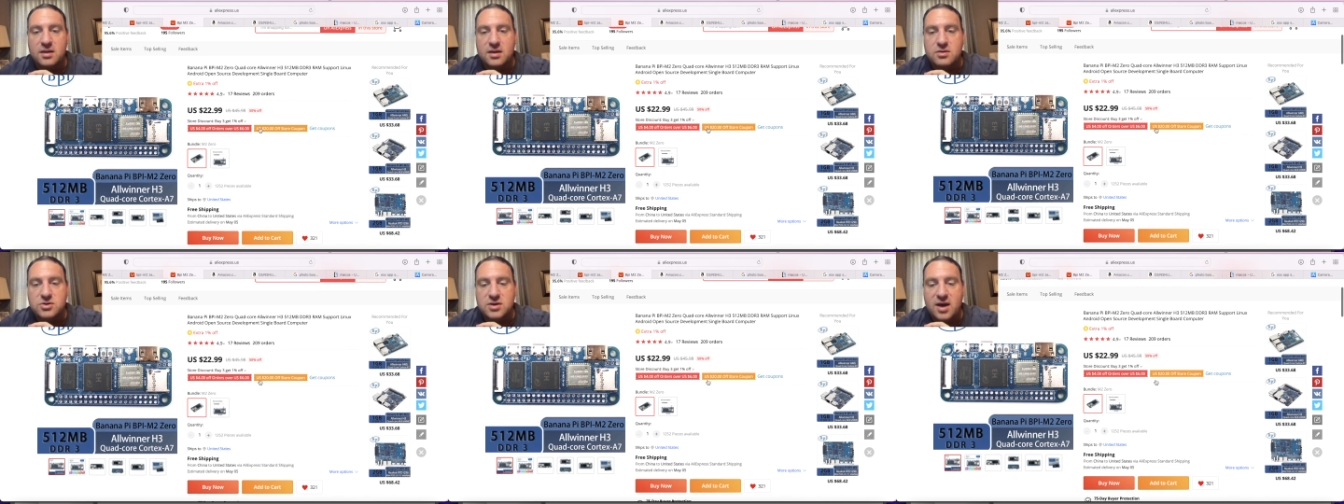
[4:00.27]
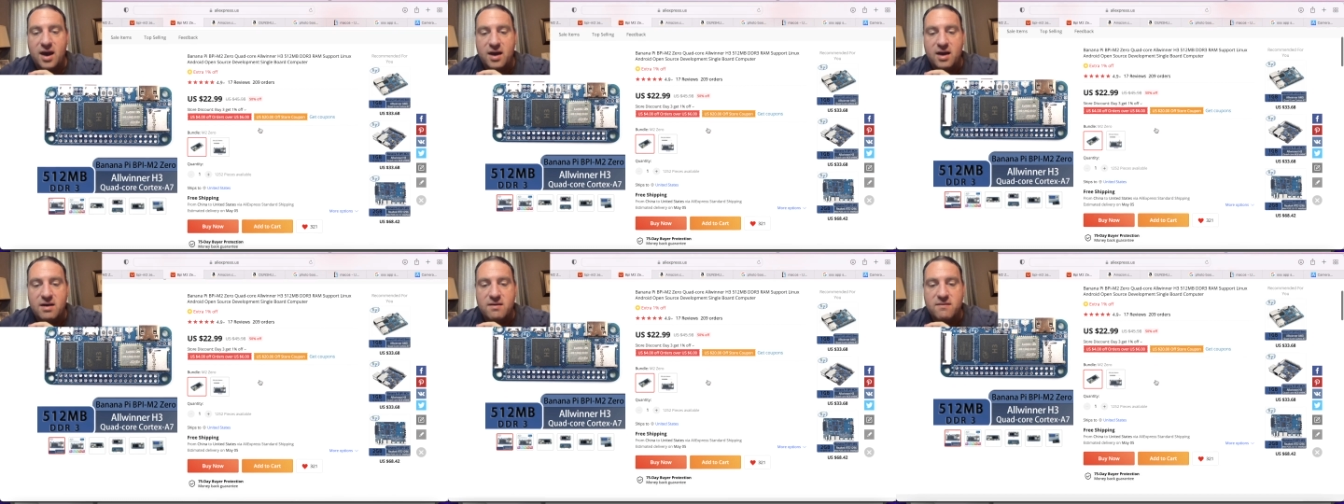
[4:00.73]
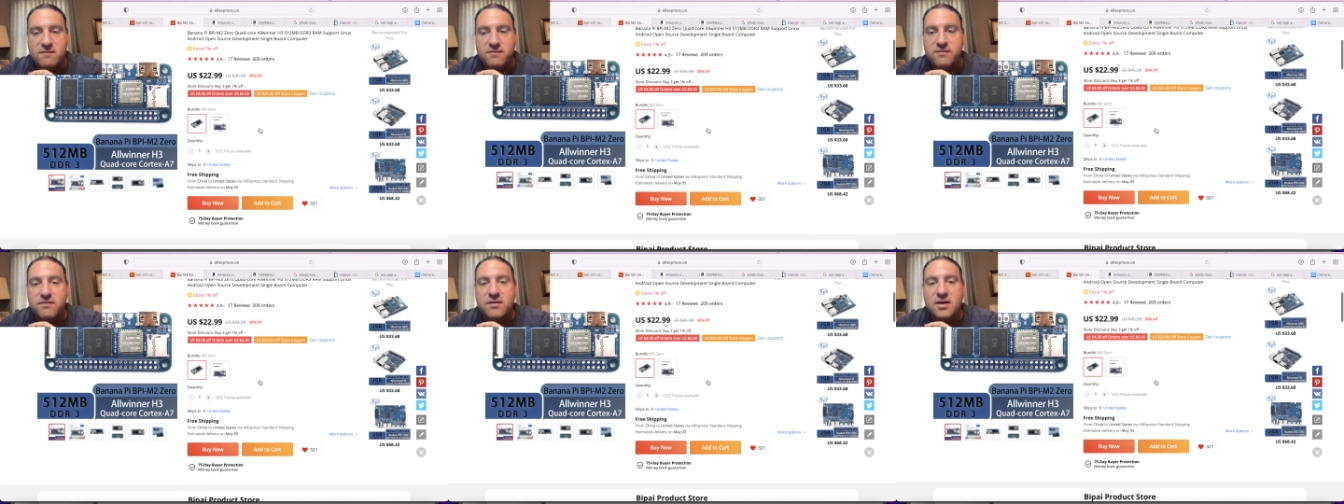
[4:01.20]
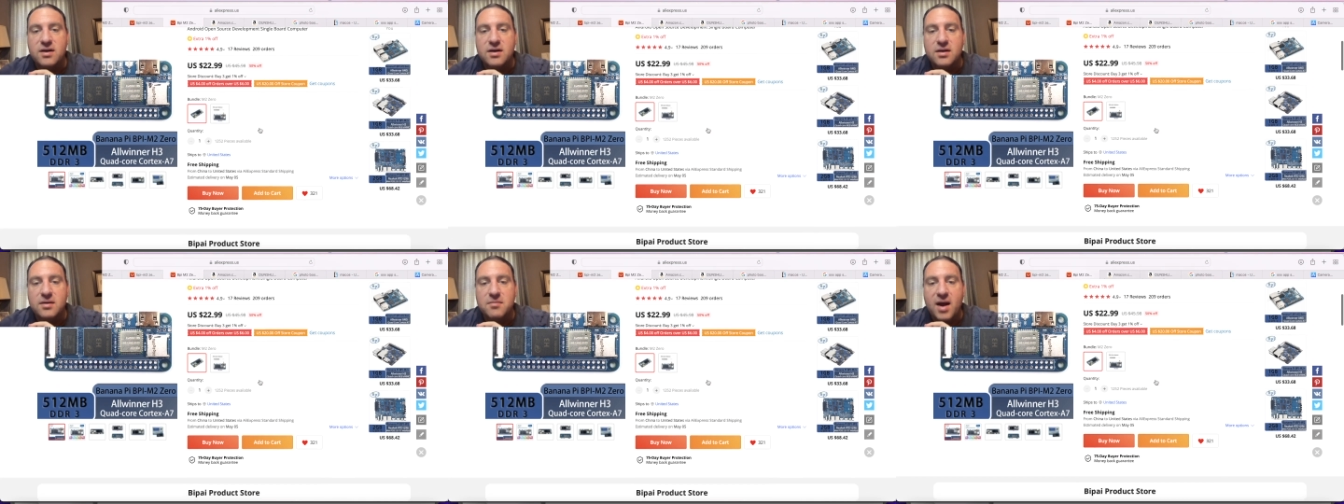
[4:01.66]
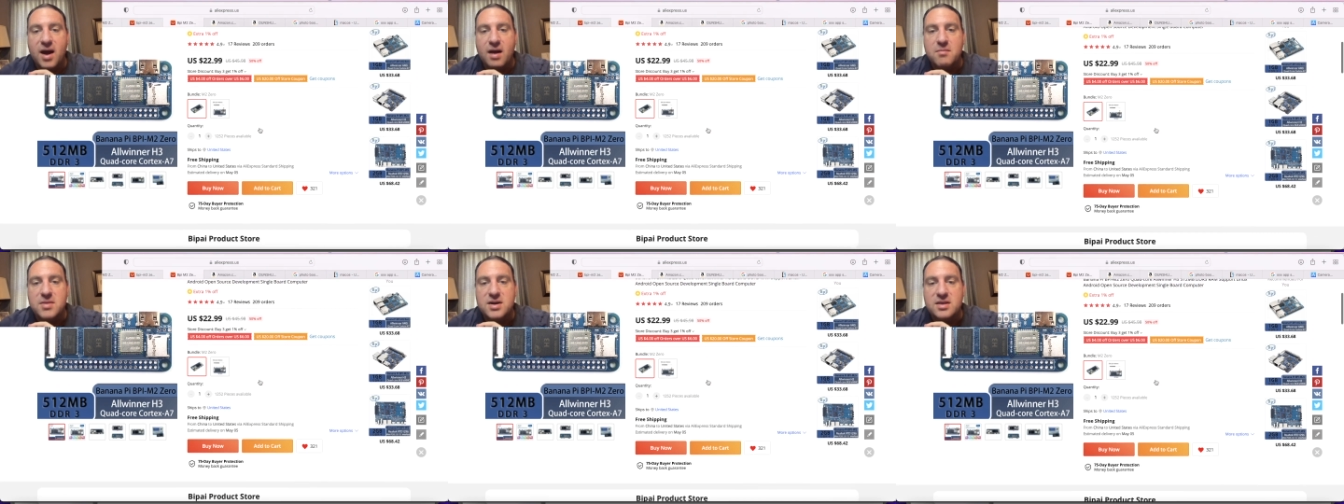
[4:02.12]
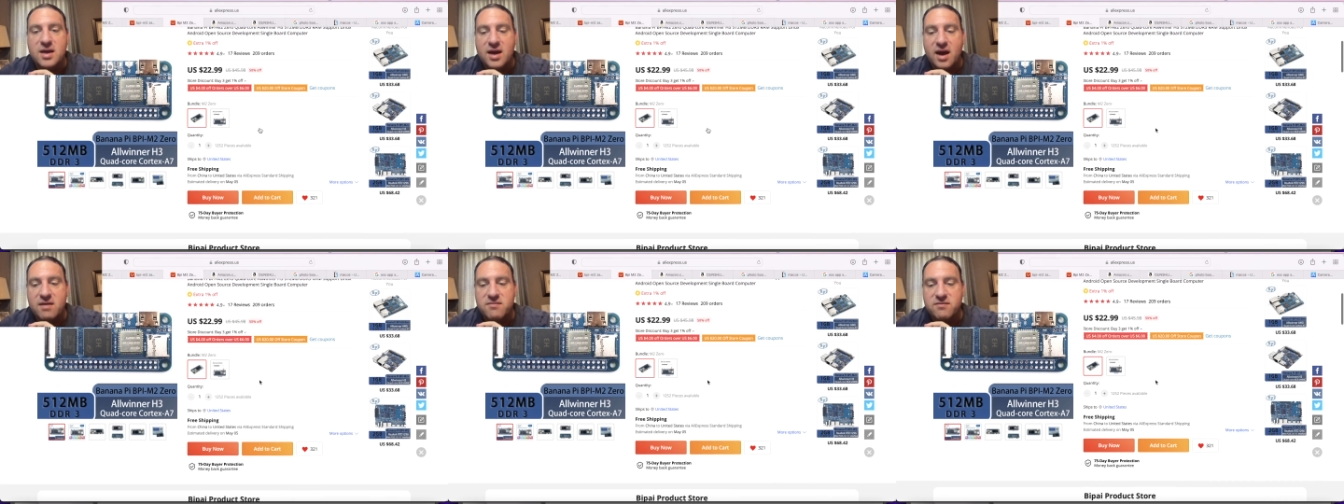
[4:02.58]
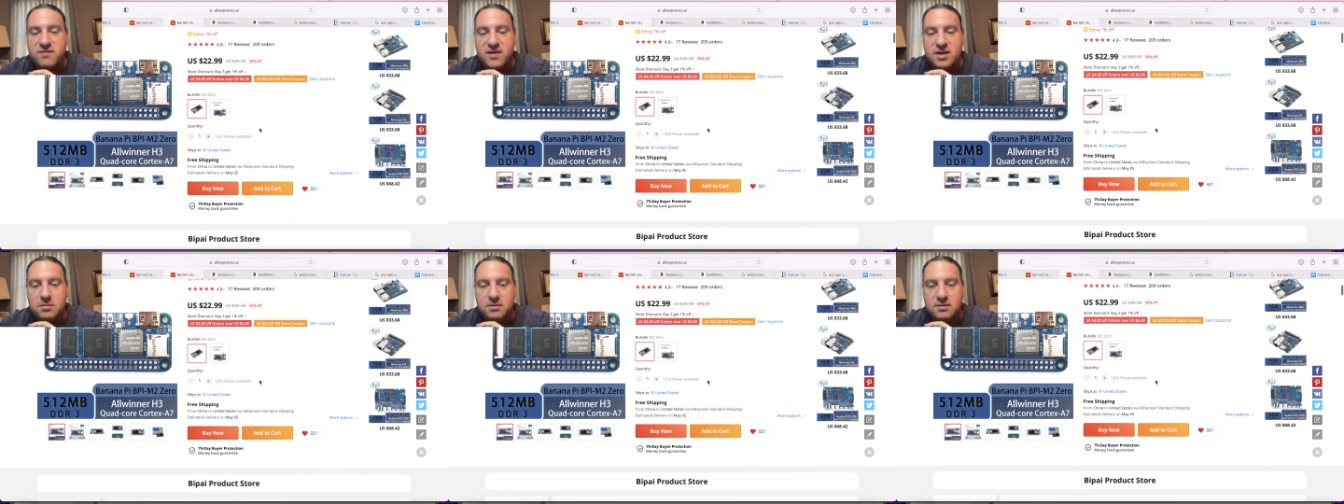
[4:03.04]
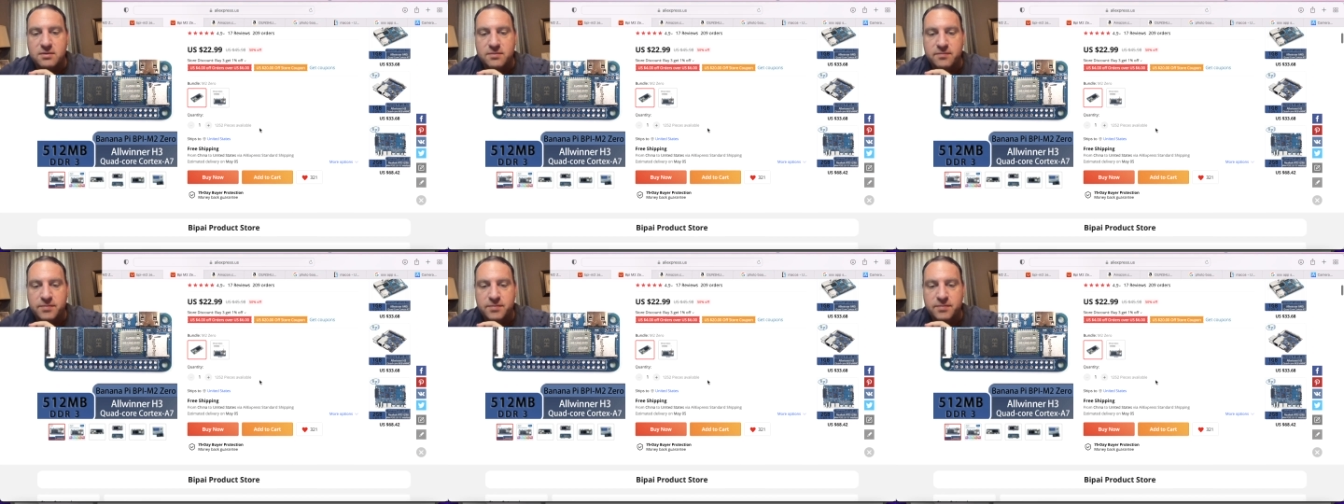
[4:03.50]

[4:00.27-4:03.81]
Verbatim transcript: they usually have um, how many they have available.